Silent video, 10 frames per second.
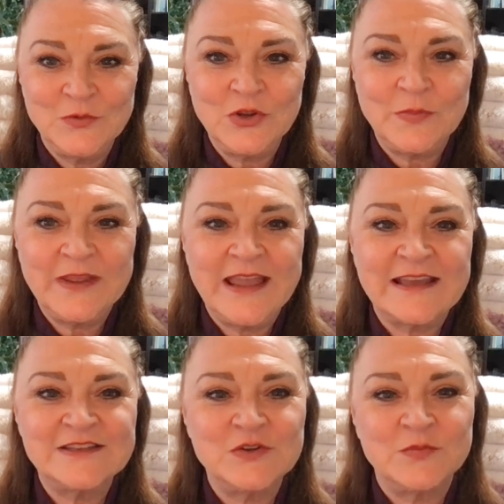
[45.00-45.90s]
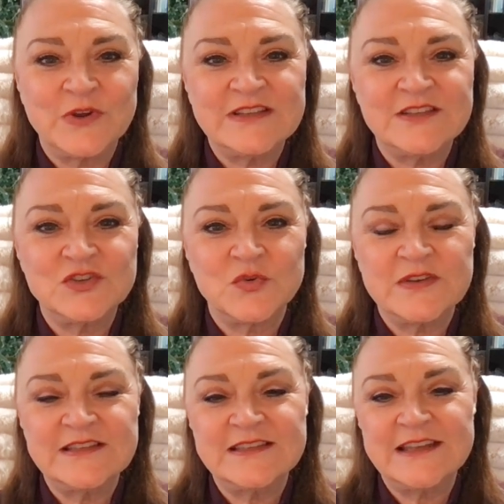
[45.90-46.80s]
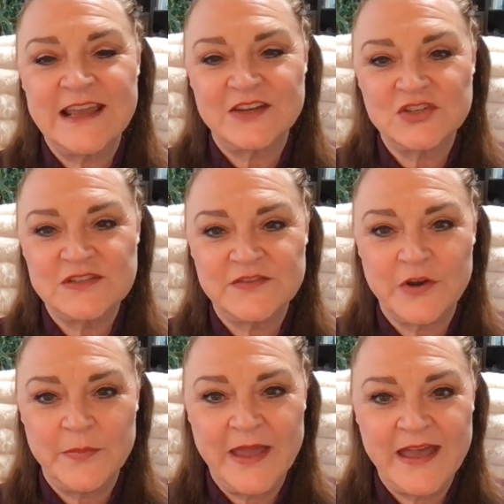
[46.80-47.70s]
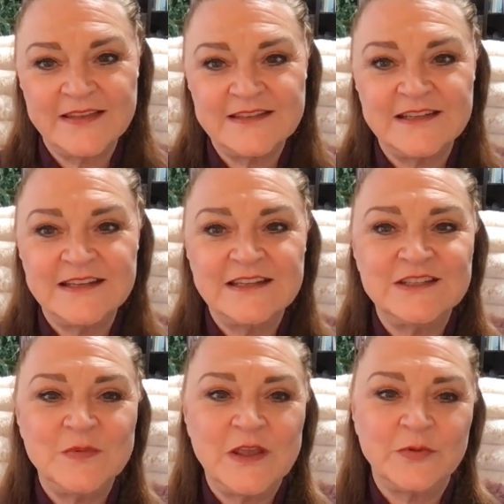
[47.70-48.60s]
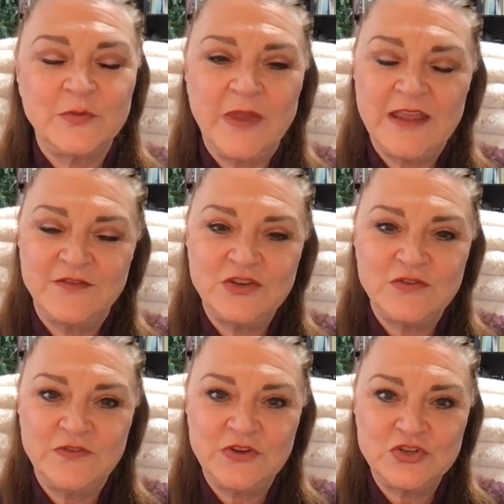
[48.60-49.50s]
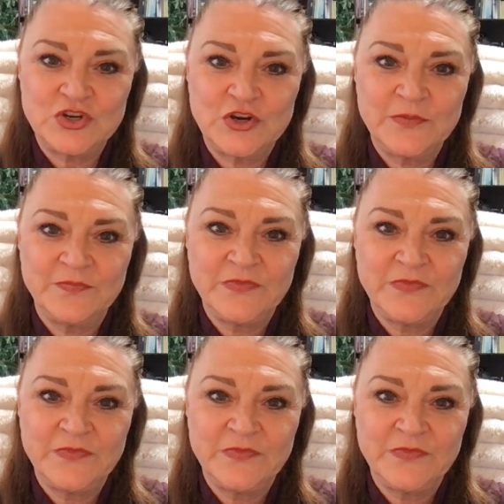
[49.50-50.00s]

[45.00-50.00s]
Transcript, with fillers: We are being asked to embrace the choices and actions of our past to be able to pave a new future.